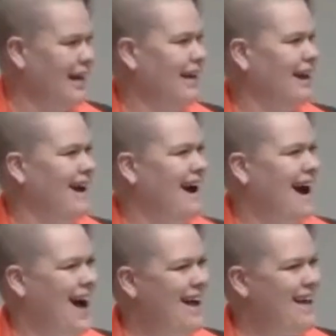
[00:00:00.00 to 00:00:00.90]
and
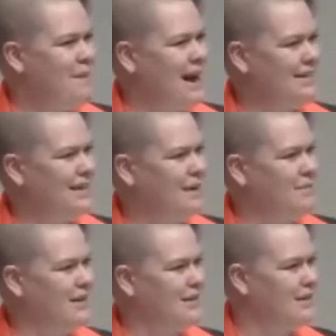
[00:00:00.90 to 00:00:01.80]
I am asking
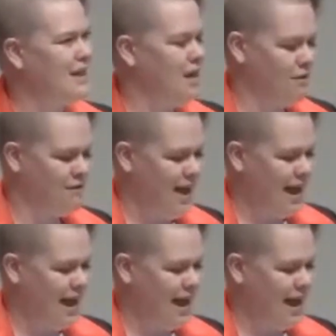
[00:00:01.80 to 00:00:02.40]
myself,